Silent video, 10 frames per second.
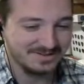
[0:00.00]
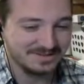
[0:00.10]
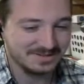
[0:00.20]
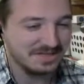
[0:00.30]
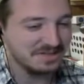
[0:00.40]

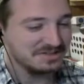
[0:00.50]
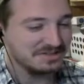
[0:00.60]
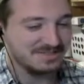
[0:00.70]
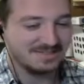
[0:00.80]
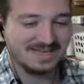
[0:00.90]
Can I just...
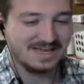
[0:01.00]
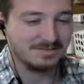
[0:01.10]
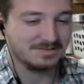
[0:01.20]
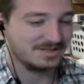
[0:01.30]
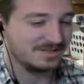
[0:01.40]
Nah, I'm
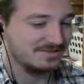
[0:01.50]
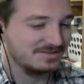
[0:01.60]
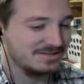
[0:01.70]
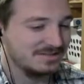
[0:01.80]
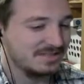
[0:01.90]
not gonna...
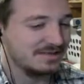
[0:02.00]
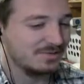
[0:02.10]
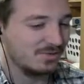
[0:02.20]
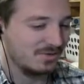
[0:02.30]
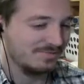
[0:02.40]

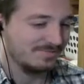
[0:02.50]
Ignore.